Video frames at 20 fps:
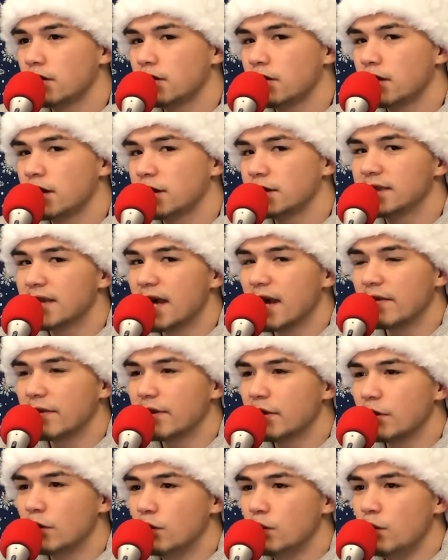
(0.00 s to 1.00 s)

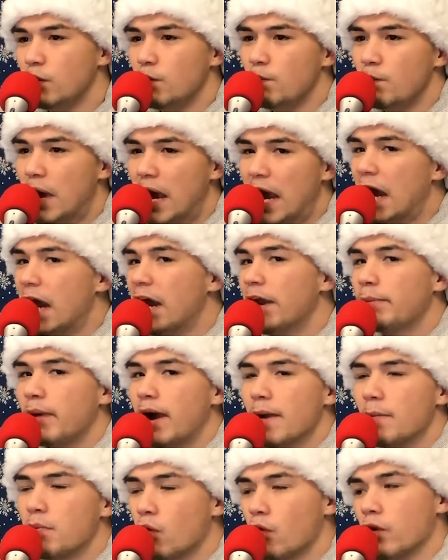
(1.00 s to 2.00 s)
Exactly. You made
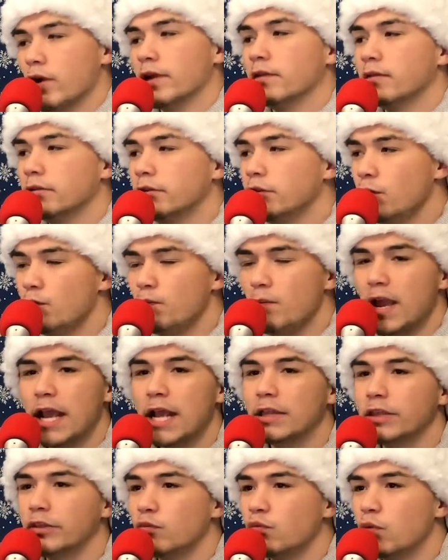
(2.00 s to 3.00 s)
my point. You
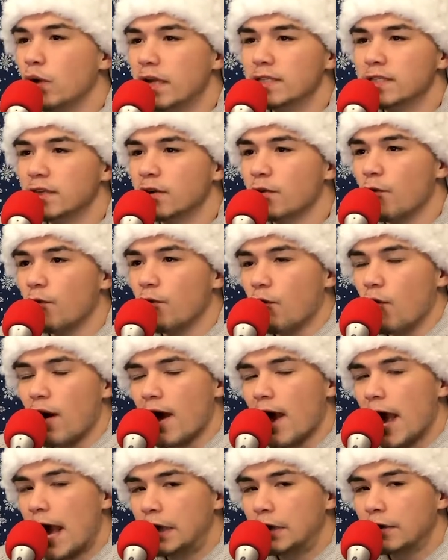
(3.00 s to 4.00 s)
made the reason of
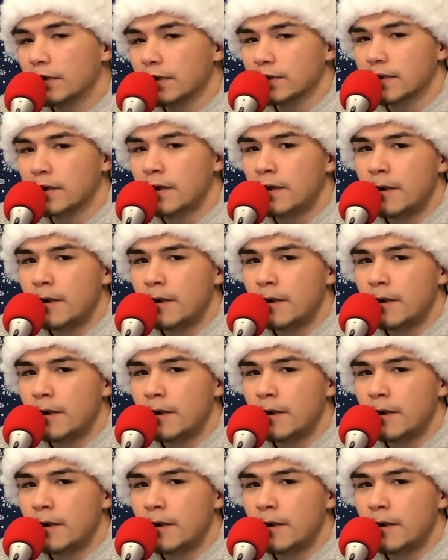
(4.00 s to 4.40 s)
why I do this.